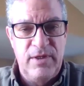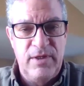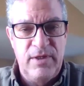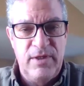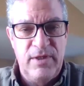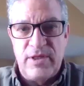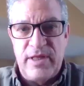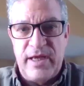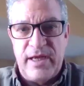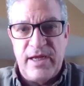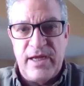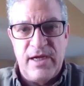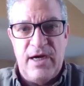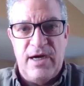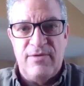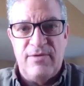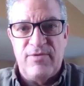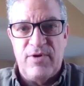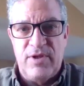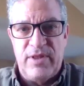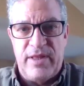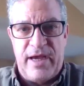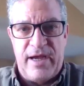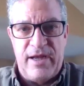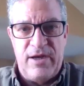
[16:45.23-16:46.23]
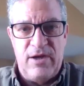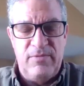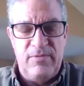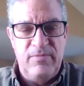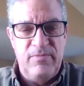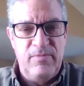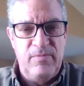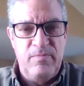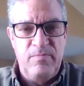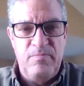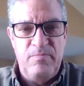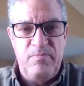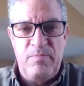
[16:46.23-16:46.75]
So they can cover that
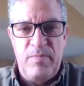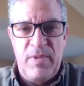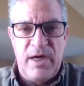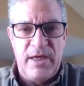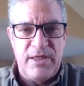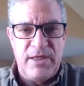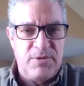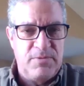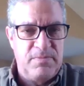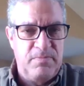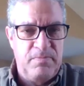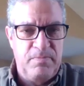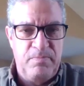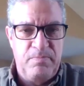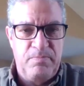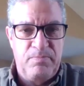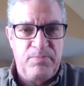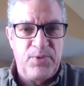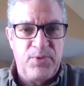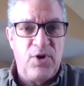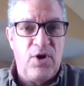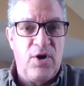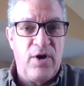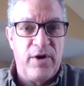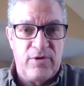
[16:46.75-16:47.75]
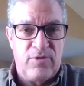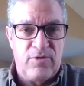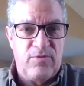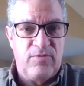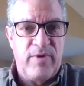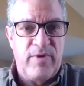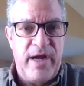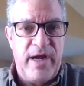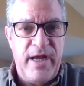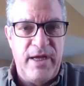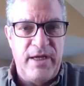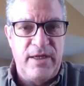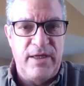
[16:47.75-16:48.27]
much
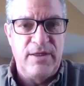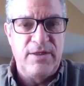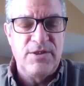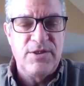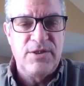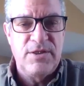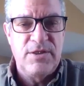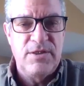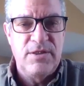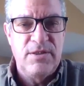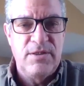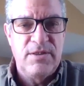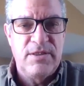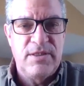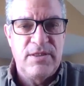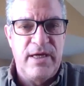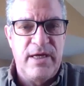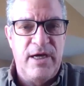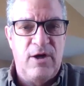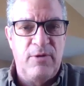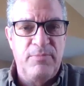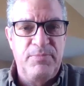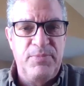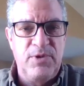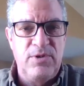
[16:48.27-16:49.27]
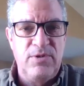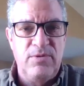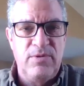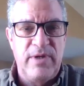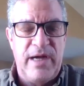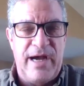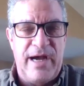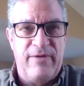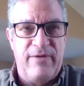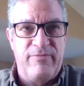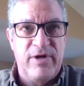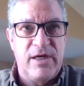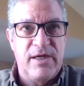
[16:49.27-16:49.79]
broader range to help
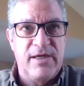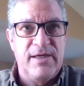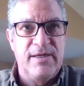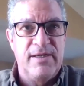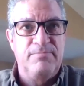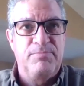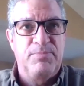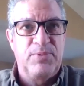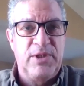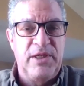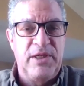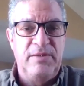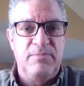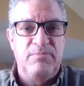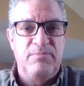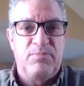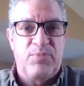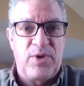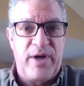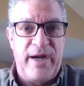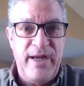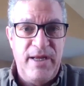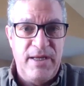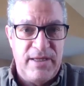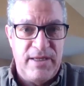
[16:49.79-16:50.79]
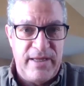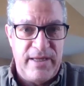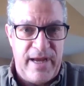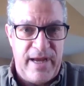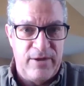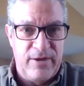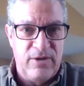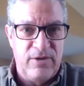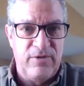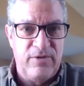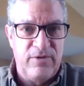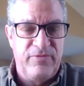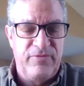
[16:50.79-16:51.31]
you have a complete
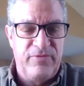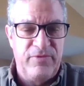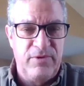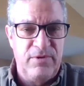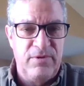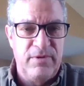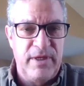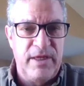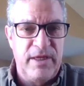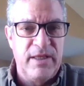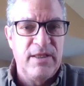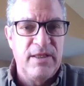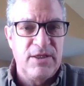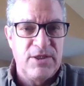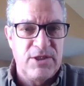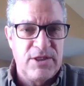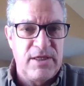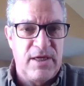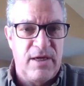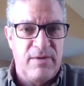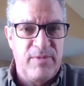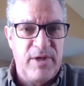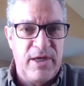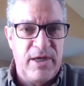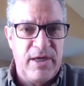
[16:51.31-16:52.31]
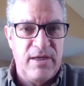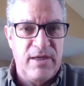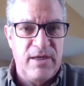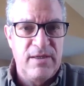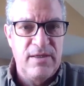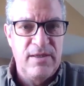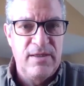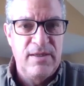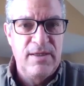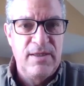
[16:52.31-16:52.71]
breakdown of the food in the stomach,